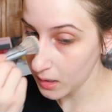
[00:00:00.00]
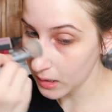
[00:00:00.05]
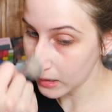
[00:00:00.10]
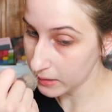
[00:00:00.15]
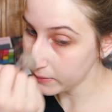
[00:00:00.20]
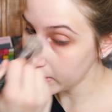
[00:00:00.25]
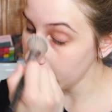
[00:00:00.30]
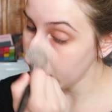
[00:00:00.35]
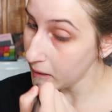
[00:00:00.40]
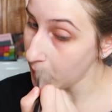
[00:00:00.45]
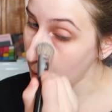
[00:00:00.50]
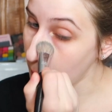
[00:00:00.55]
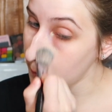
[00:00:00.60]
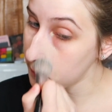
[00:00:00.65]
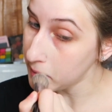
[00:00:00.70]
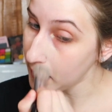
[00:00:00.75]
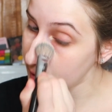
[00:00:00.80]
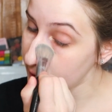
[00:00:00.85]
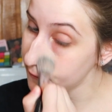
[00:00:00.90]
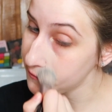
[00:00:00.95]
I really
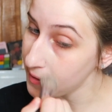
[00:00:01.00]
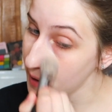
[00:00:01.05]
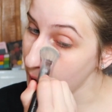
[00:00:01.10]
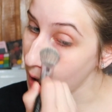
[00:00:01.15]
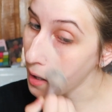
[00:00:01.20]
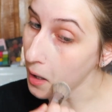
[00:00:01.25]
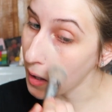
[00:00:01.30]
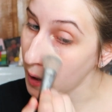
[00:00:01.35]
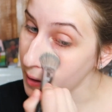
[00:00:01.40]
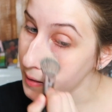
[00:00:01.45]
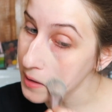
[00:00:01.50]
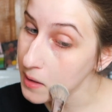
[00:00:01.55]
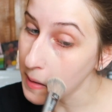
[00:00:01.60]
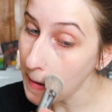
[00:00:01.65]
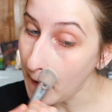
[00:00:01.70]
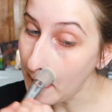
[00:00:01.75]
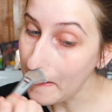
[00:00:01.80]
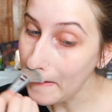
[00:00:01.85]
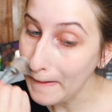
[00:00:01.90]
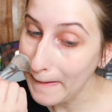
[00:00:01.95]
hope that if they are
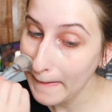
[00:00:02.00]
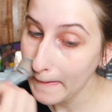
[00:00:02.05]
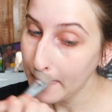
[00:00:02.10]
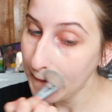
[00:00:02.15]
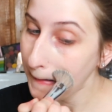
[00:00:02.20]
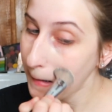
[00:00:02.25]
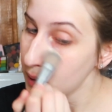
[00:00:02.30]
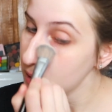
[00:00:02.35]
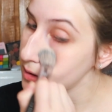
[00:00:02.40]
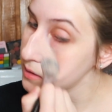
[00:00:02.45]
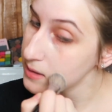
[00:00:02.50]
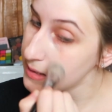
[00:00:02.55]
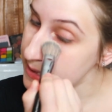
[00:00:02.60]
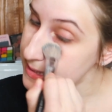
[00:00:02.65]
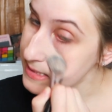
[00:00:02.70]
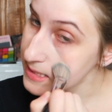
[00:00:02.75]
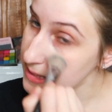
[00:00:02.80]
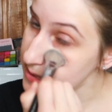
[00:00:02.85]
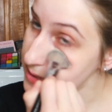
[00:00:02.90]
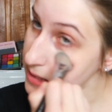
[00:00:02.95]

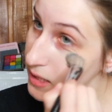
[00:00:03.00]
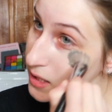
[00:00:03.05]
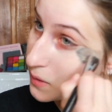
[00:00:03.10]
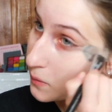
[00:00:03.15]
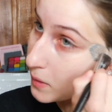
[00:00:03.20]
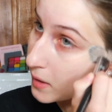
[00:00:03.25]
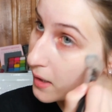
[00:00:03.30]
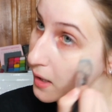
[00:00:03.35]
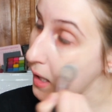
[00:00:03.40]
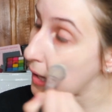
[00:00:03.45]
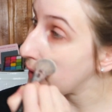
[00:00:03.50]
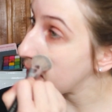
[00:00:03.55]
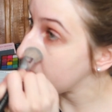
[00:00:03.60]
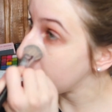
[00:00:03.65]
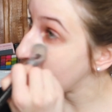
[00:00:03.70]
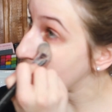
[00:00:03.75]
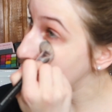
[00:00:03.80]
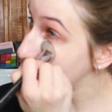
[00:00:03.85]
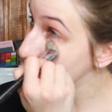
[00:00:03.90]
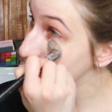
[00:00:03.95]
discontinuing it,
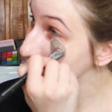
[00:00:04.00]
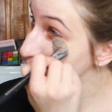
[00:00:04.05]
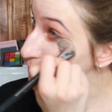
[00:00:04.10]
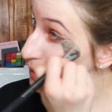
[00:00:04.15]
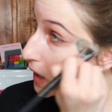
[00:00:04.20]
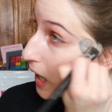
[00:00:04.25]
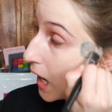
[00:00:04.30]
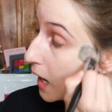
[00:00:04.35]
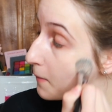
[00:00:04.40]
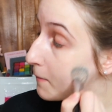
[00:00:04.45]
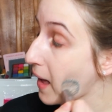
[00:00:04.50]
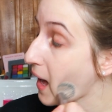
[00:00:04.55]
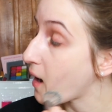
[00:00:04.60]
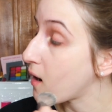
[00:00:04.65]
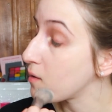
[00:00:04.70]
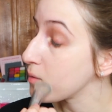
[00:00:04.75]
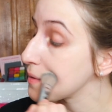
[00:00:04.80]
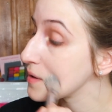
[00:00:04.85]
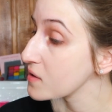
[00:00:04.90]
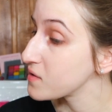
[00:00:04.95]
that they do come
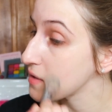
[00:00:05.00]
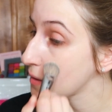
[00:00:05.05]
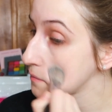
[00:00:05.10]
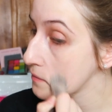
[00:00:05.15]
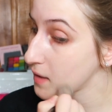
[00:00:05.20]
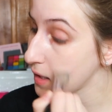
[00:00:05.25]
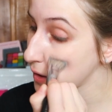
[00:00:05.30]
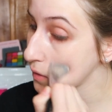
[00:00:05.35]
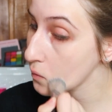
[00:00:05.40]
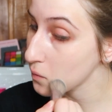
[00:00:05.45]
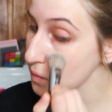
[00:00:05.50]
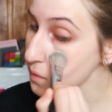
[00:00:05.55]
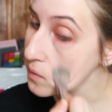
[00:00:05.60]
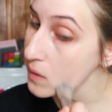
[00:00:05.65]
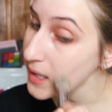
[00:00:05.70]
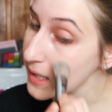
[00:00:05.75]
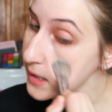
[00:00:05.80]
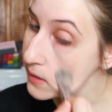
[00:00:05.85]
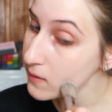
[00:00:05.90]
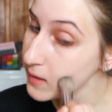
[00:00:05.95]
out with something
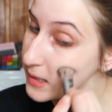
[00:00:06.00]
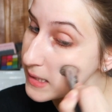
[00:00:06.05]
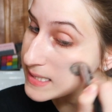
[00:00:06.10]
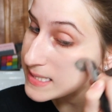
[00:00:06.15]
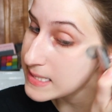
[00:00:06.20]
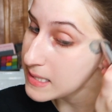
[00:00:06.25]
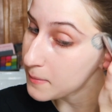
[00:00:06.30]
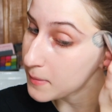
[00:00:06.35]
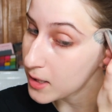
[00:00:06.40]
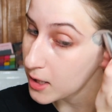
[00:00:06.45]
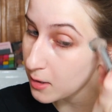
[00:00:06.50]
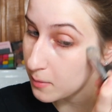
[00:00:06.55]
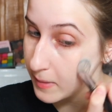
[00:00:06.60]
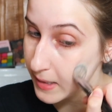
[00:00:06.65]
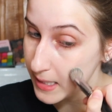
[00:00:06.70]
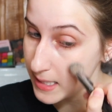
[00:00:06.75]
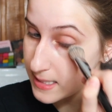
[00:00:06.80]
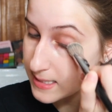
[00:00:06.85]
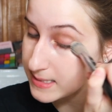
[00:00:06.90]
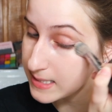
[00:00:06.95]
really similar,
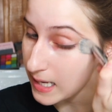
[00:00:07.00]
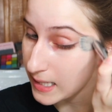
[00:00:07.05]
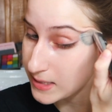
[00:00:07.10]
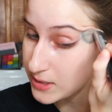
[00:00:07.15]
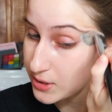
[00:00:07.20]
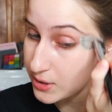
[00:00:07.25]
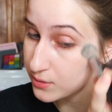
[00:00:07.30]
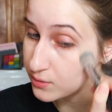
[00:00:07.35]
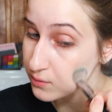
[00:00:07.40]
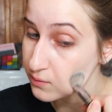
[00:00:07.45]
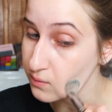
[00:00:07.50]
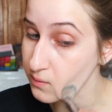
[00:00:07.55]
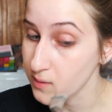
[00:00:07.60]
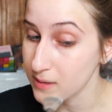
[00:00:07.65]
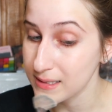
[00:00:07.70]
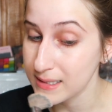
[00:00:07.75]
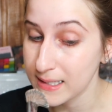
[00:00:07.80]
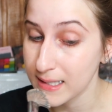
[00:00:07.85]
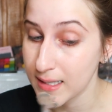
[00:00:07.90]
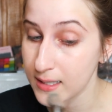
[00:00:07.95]
because I do
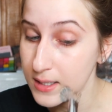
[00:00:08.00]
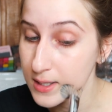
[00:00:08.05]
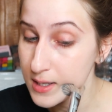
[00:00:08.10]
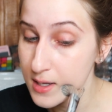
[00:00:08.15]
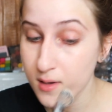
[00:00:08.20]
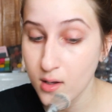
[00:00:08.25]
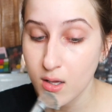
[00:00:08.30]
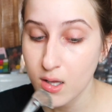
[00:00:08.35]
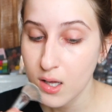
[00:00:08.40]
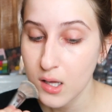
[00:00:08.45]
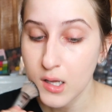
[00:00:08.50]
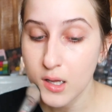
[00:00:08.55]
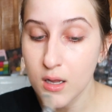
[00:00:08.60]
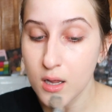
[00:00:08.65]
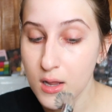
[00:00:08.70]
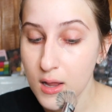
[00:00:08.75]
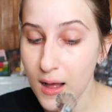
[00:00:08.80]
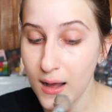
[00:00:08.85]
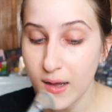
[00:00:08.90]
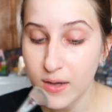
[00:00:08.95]
really
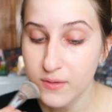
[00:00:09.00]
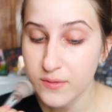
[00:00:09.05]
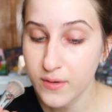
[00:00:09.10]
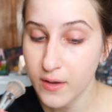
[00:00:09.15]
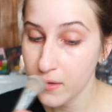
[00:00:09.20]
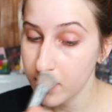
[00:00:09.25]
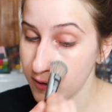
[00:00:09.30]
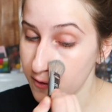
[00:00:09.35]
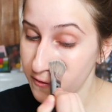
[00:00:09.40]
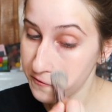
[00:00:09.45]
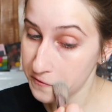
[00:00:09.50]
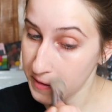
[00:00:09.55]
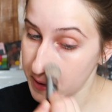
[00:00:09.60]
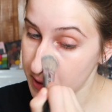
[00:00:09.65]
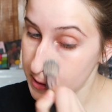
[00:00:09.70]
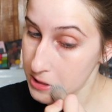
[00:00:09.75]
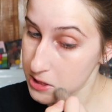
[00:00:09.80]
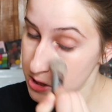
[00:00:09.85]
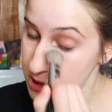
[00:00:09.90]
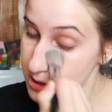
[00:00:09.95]
love the
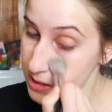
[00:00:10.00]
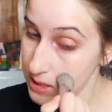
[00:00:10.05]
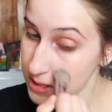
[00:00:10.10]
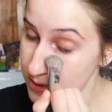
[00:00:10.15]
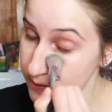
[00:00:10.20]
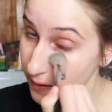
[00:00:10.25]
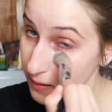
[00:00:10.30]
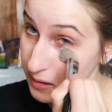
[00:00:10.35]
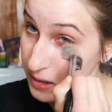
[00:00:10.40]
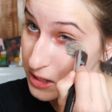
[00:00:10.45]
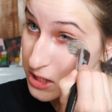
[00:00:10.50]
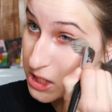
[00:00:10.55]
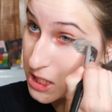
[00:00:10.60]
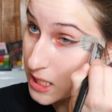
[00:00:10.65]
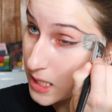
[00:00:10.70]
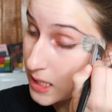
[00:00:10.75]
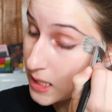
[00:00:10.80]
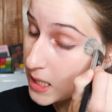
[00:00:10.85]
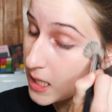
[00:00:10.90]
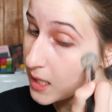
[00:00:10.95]
finish this
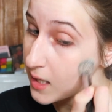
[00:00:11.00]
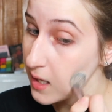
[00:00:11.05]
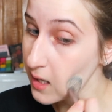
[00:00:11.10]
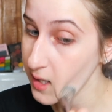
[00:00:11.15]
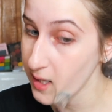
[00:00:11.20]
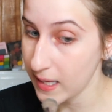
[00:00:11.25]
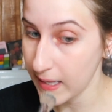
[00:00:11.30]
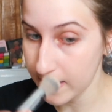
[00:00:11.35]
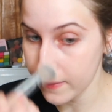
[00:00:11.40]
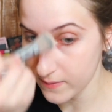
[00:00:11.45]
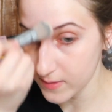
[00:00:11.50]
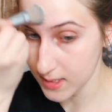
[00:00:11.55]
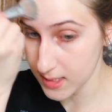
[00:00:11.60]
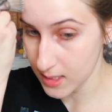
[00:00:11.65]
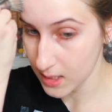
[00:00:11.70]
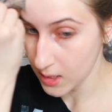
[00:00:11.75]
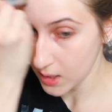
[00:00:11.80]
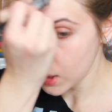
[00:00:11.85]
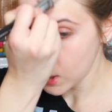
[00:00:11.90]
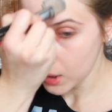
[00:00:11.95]
foundation
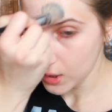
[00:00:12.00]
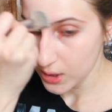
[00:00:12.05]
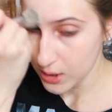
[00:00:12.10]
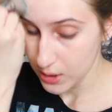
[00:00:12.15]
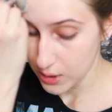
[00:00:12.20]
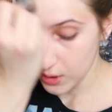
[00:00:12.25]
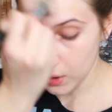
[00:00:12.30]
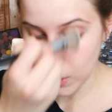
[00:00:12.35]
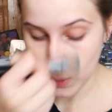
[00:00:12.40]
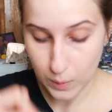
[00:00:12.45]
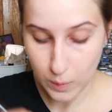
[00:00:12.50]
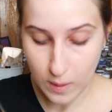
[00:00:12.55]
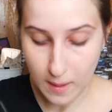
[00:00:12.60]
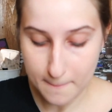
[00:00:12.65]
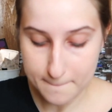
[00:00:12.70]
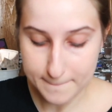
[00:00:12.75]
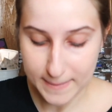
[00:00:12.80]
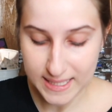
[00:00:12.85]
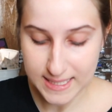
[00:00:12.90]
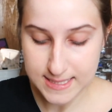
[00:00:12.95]
gives to
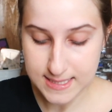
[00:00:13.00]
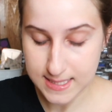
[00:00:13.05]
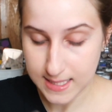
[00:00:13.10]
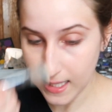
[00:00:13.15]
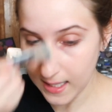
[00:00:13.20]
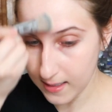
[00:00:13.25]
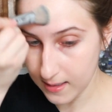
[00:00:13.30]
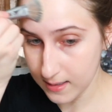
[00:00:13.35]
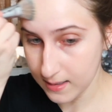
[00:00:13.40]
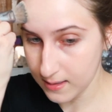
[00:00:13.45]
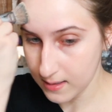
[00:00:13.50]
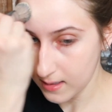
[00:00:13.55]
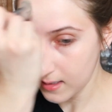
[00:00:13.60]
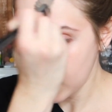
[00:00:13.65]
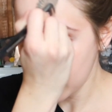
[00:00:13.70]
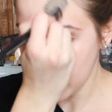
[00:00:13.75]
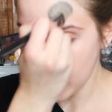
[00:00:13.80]
my skin.